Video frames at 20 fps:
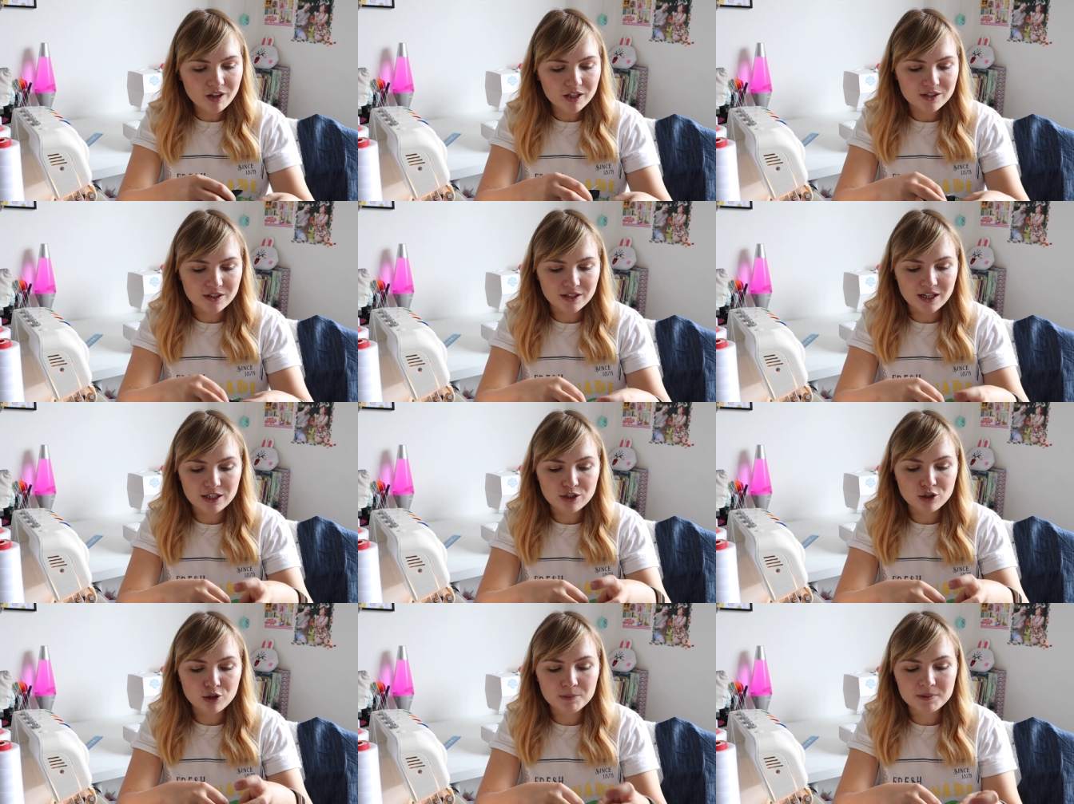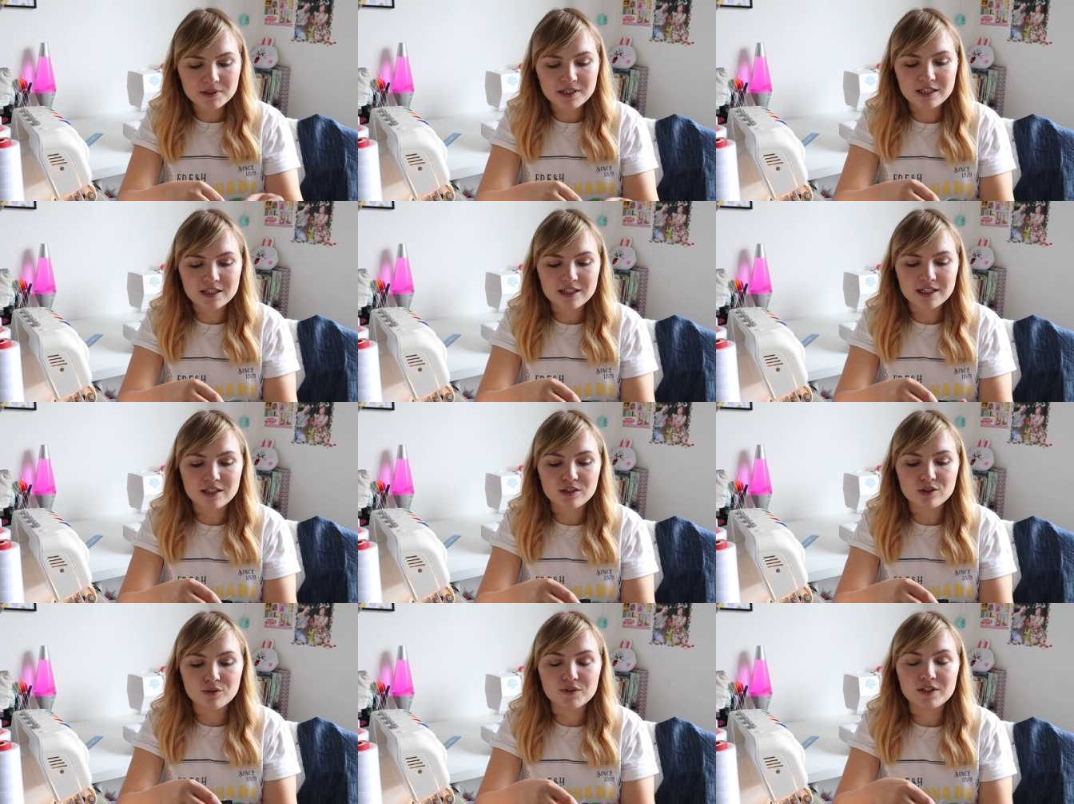so yeah, top
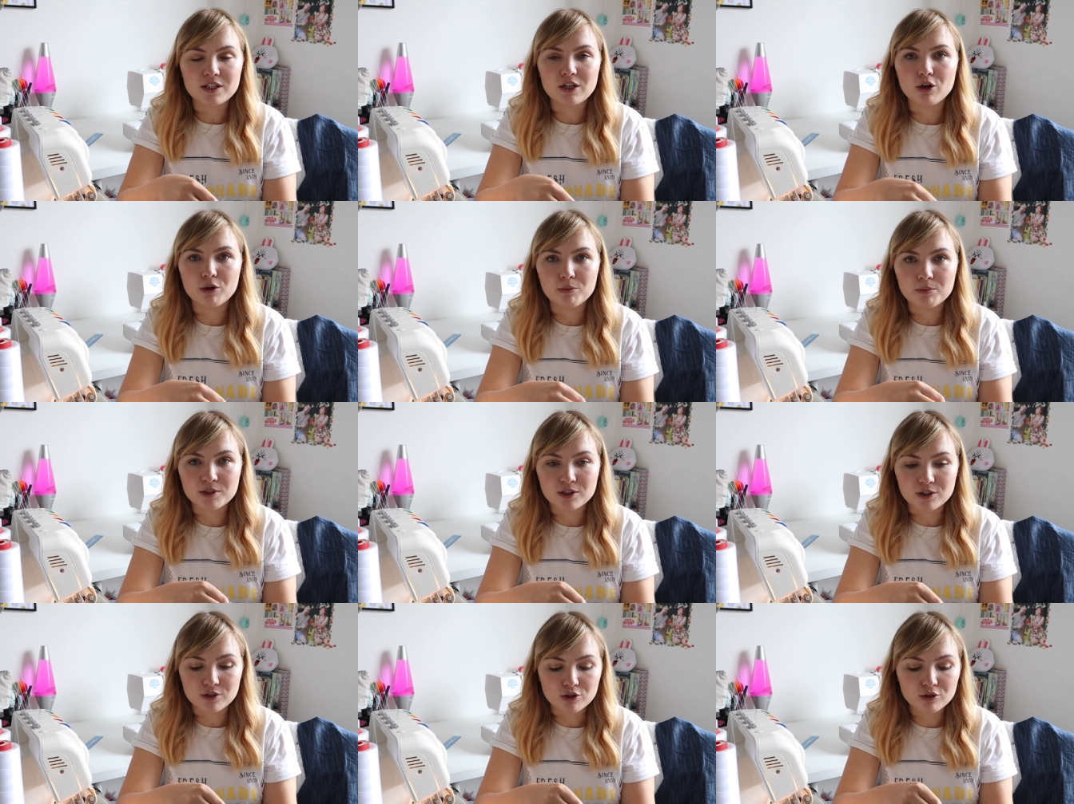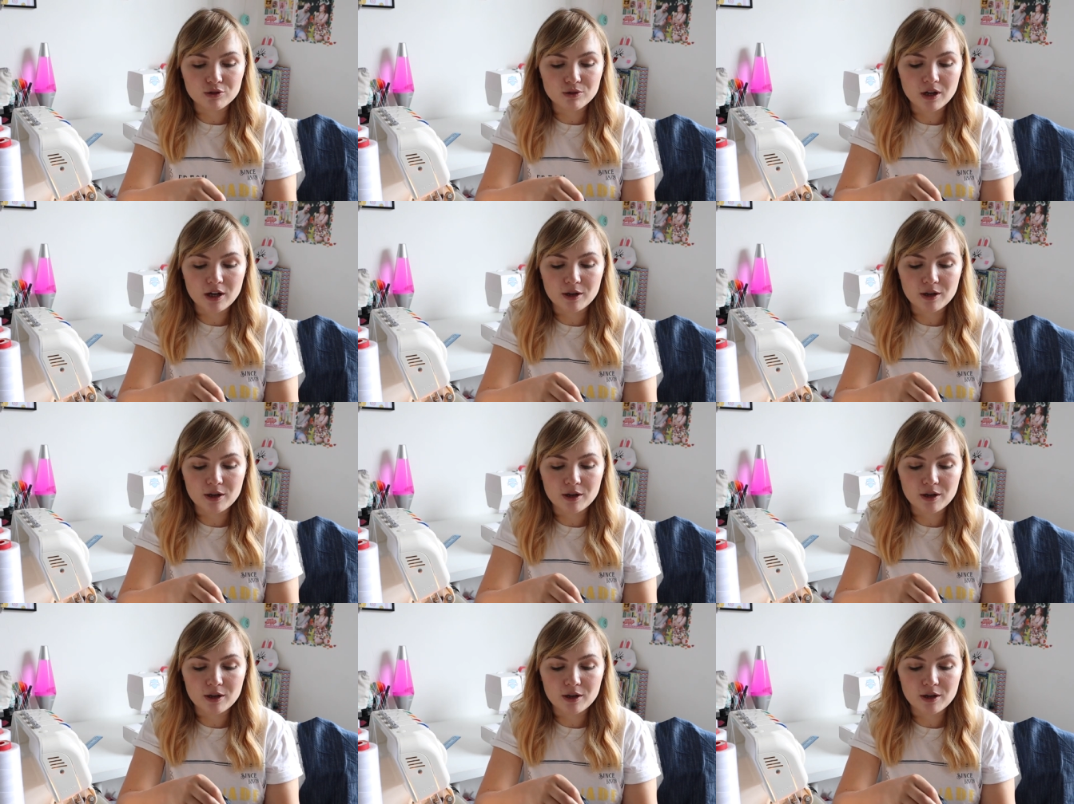stitching is obviously optional.